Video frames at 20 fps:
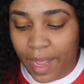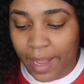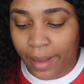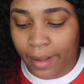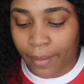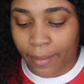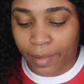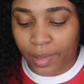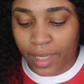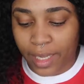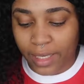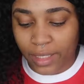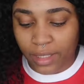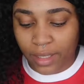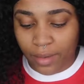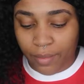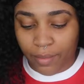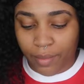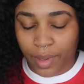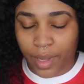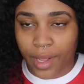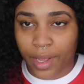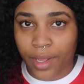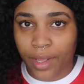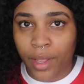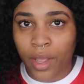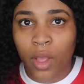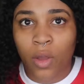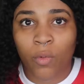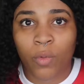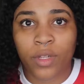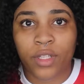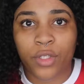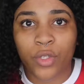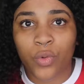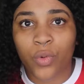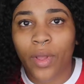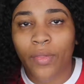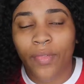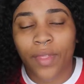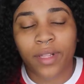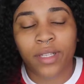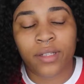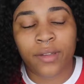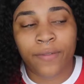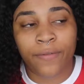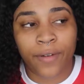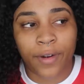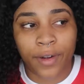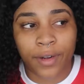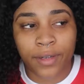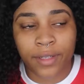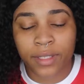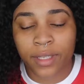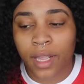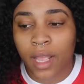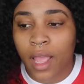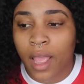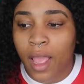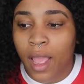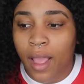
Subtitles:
my complexion, but with doing this first,